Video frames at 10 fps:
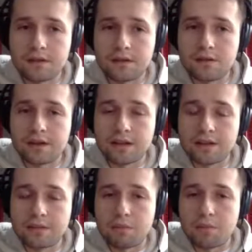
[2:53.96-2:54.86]
you
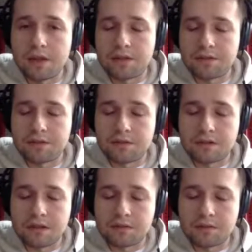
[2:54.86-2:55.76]
can manage
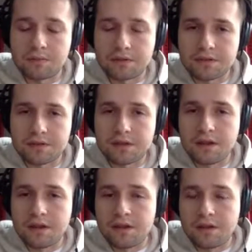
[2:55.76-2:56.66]
your Cloud Composer
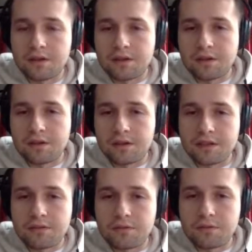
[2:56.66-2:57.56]

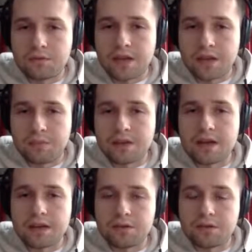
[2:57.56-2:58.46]
either through the
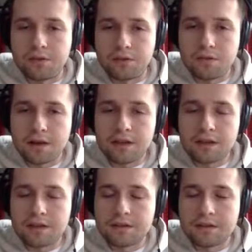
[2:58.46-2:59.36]
API or UI.
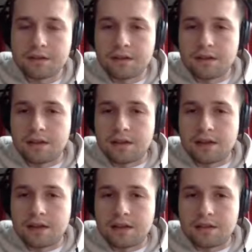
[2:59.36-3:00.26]

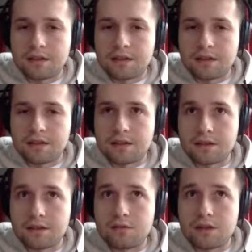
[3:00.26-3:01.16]
And
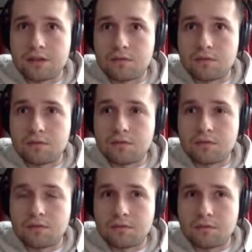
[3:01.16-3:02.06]
you can
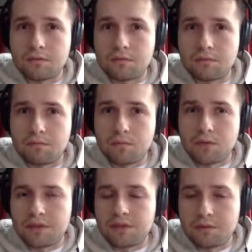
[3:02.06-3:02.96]
do
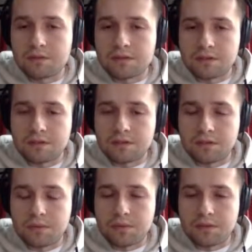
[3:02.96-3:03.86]
the most uh,
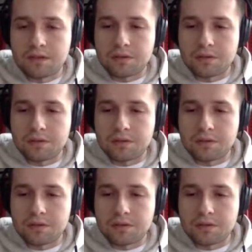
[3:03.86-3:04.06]
important